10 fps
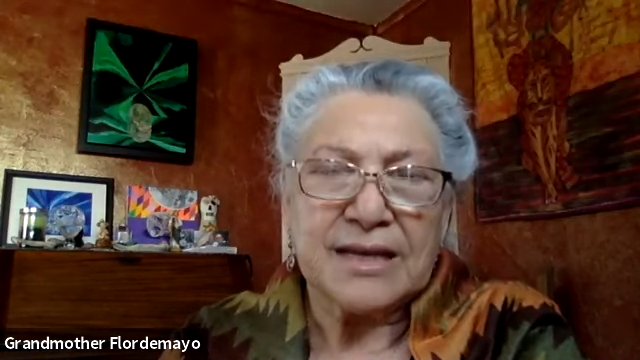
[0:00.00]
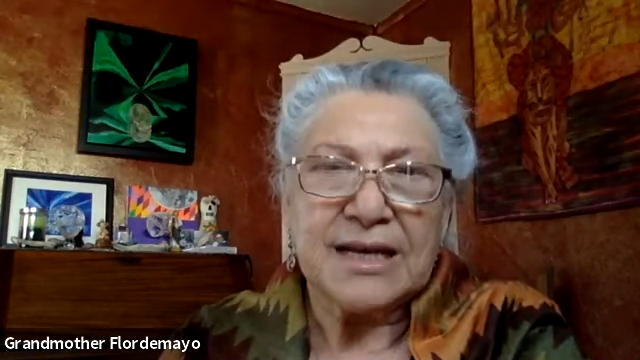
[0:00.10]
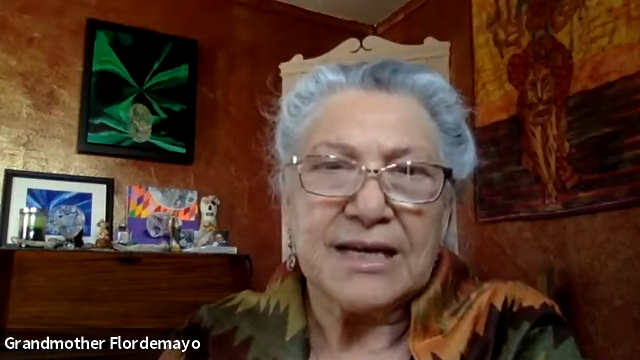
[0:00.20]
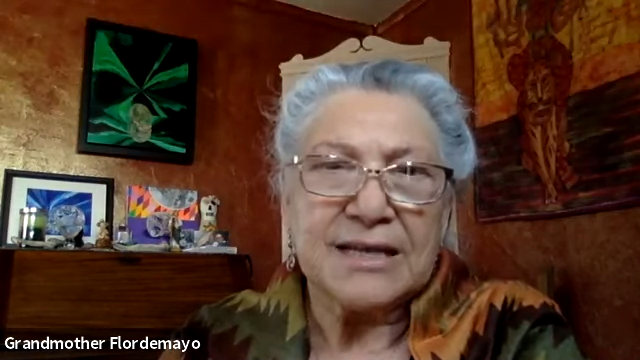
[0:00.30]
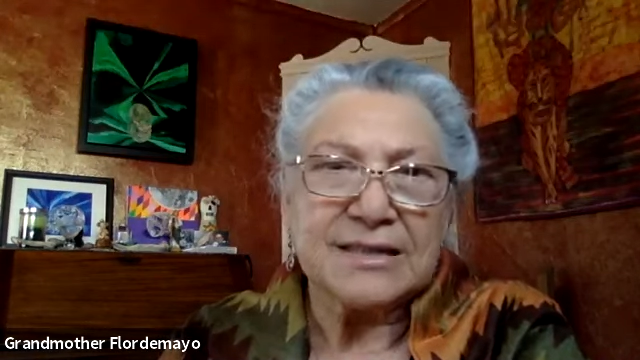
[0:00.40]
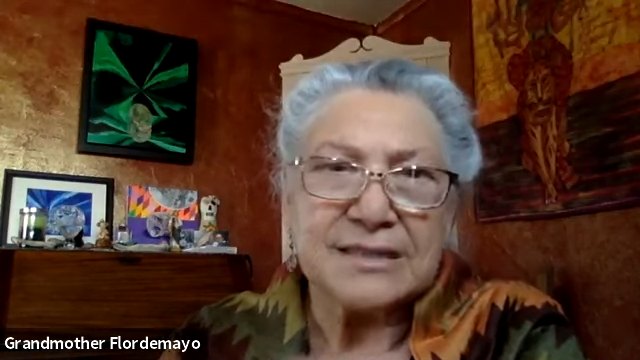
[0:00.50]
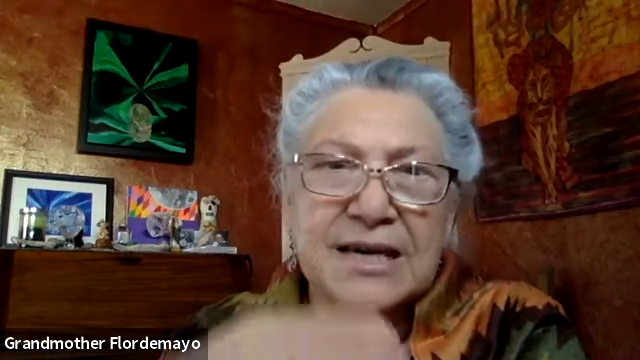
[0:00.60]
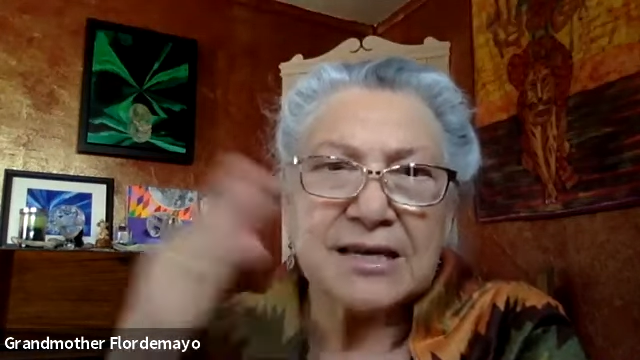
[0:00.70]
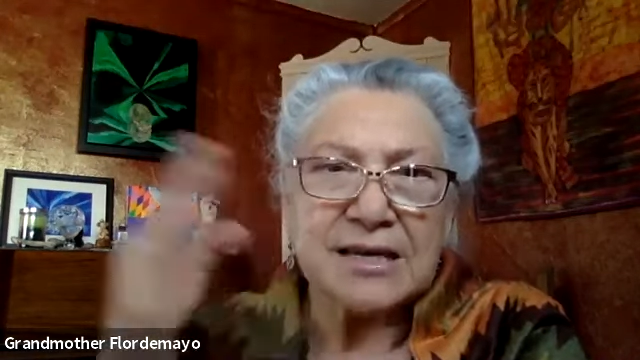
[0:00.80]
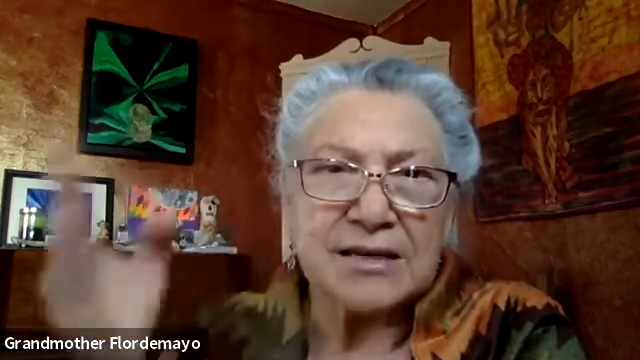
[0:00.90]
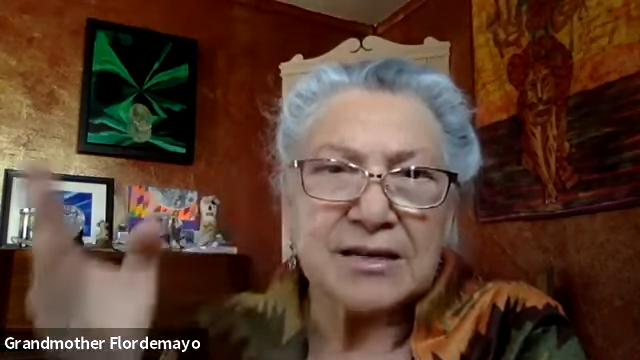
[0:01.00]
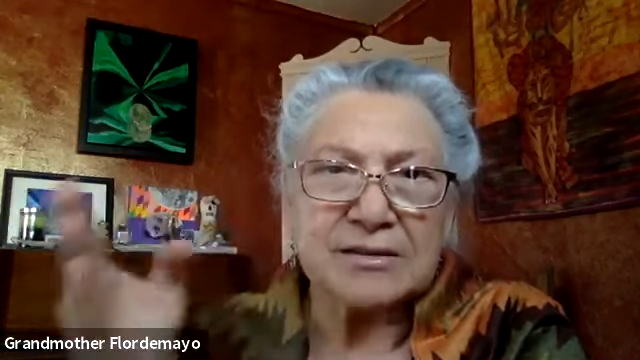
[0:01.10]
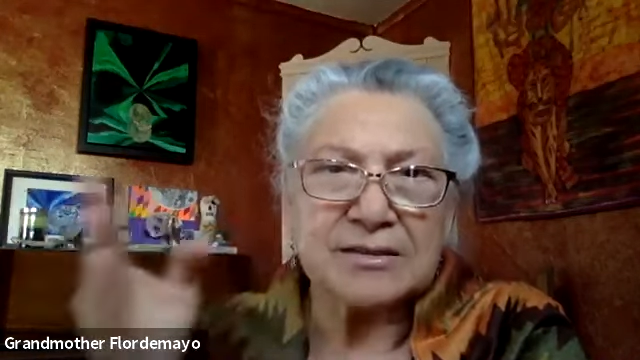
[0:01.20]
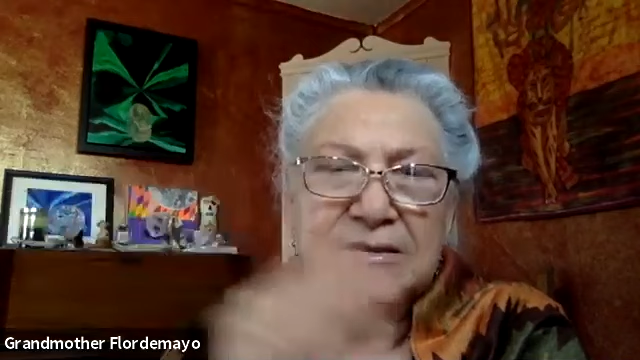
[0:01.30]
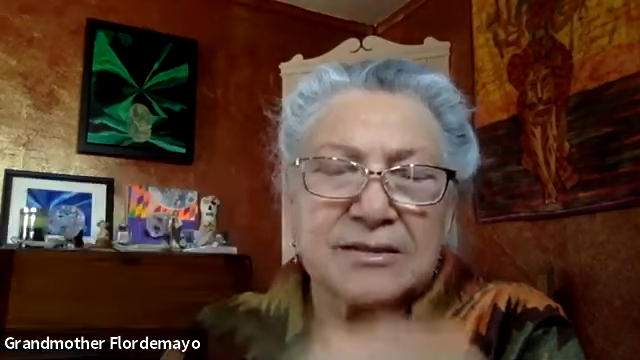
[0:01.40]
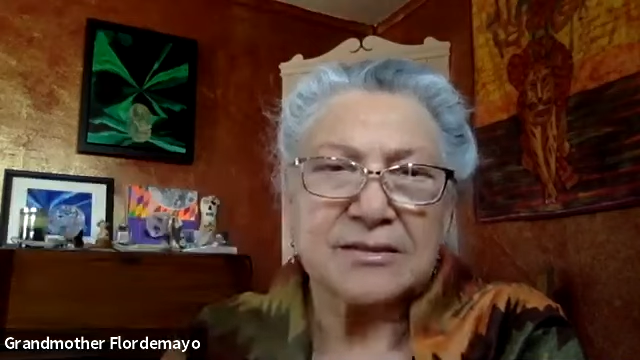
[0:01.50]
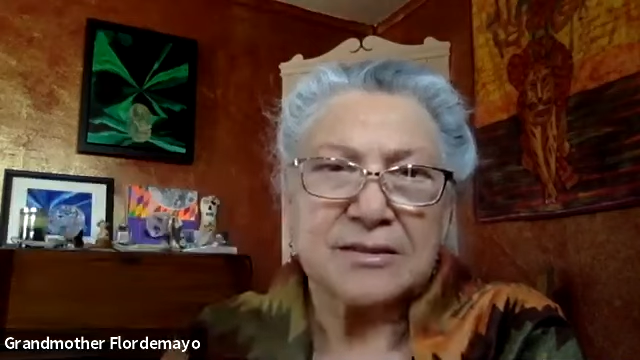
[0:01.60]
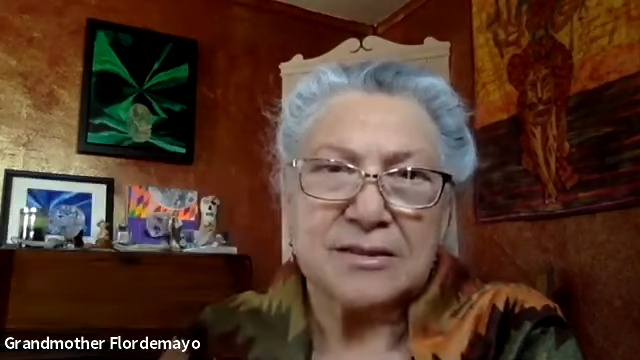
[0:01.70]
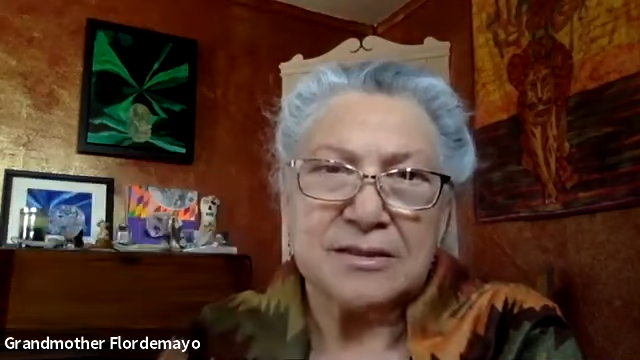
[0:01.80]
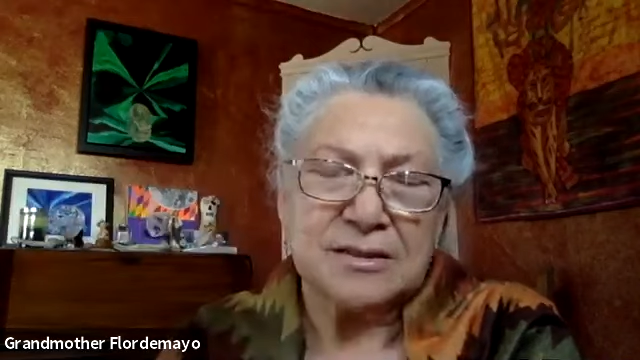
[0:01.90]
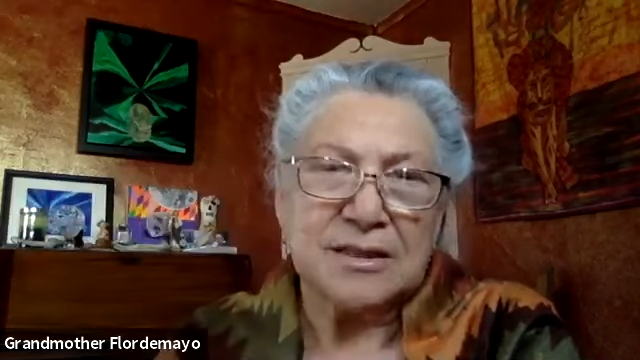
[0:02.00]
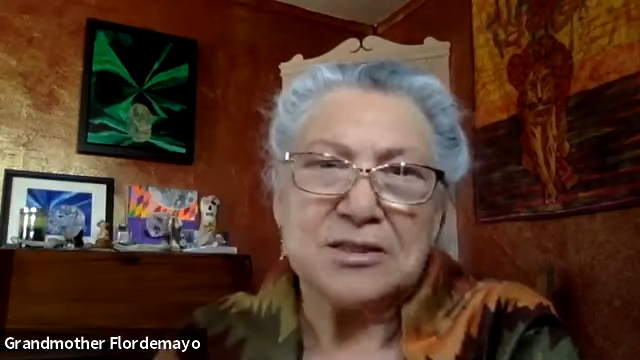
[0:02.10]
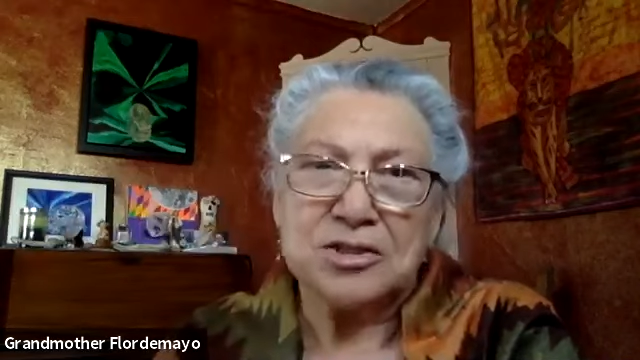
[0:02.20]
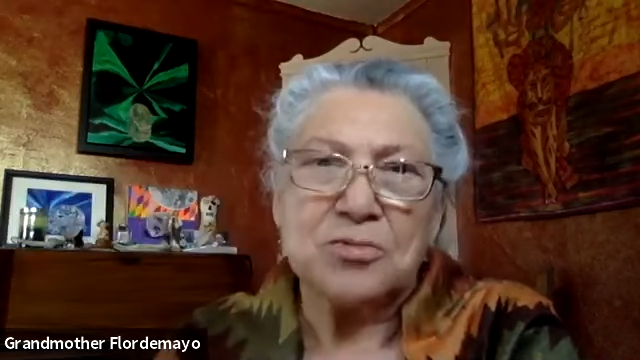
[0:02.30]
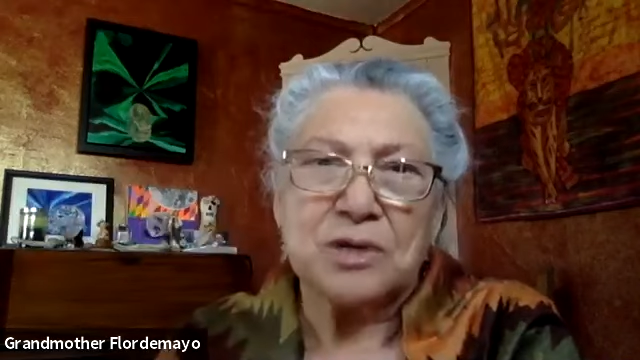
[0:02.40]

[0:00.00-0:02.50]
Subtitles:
has taken us into